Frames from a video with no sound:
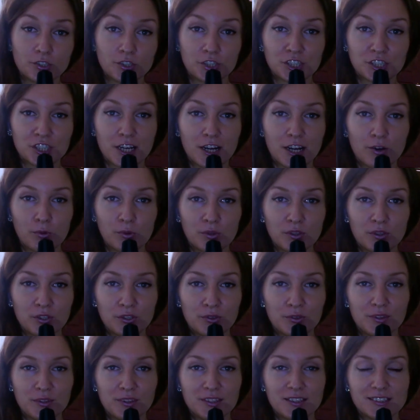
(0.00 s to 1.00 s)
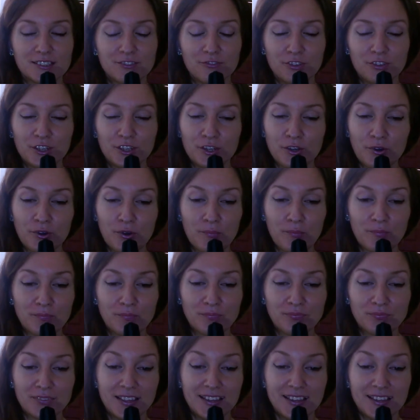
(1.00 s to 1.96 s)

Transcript: to share with you in this video.